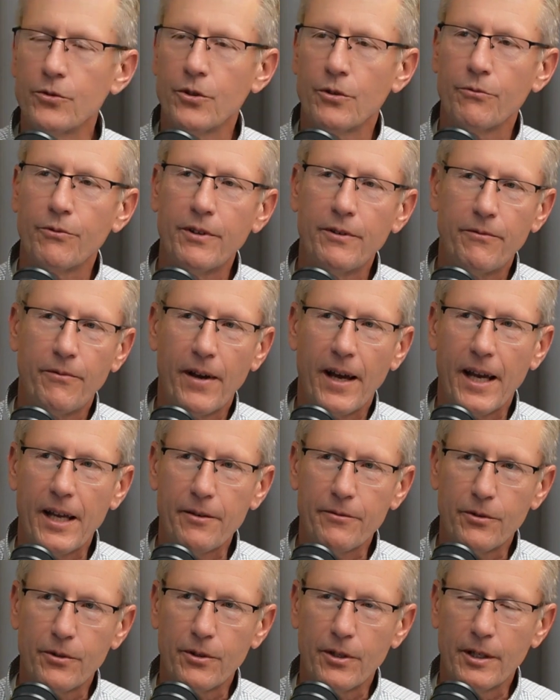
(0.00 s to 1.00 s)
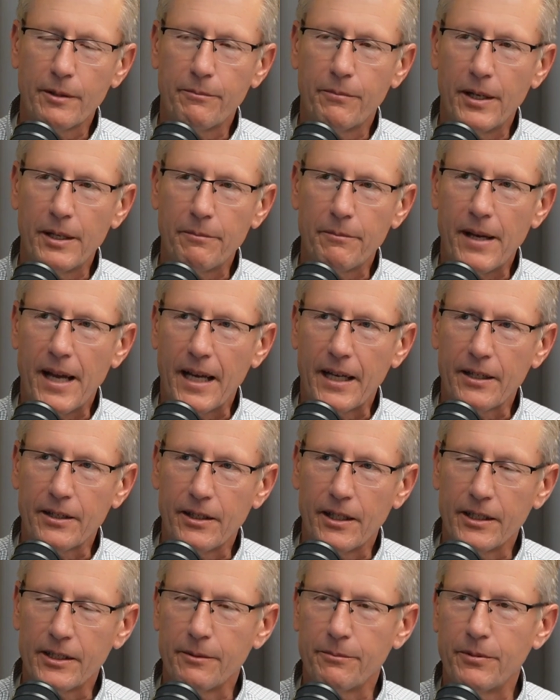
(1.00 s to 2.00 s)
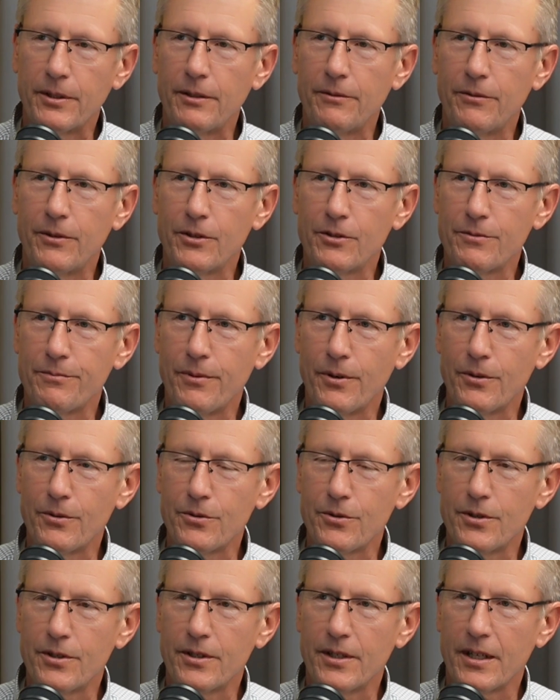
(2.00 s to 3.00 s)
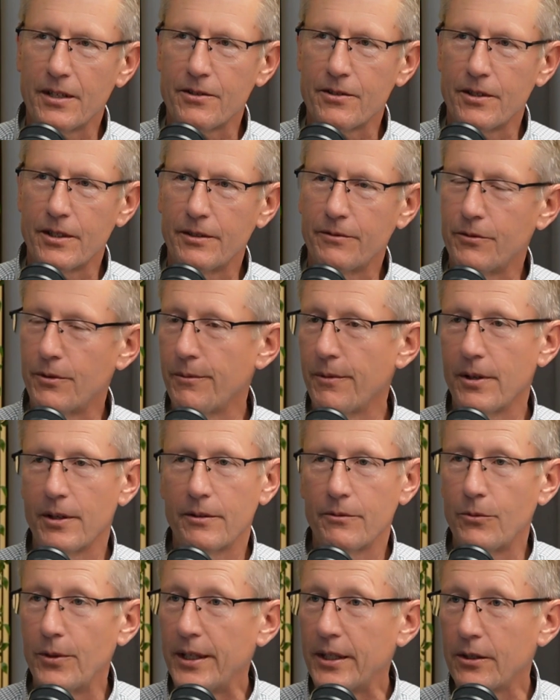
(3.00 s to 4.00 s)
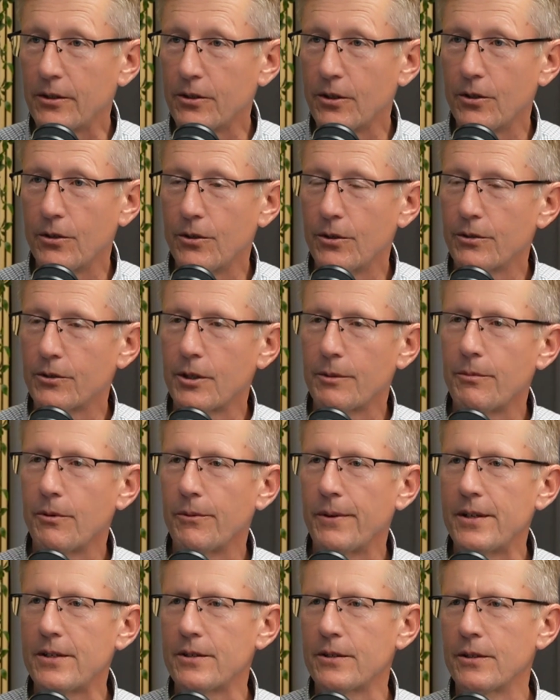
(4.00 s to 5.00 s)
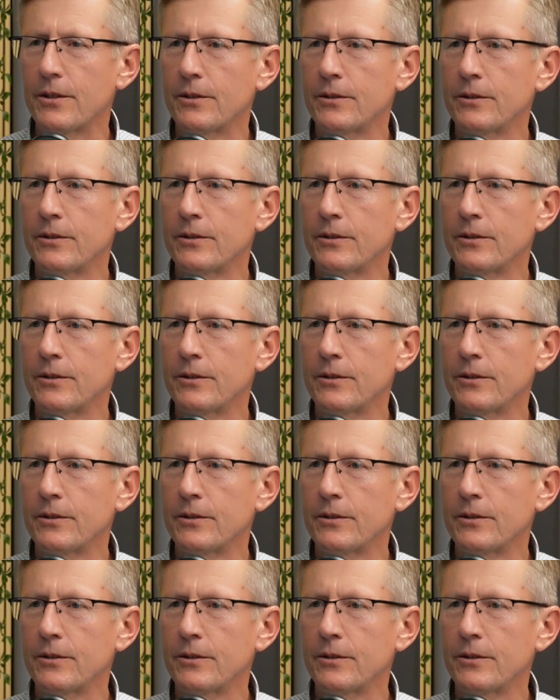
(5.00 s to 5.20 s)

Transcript: revive or like bring back a previous post and actually from a week ago or a couple of weeks ago?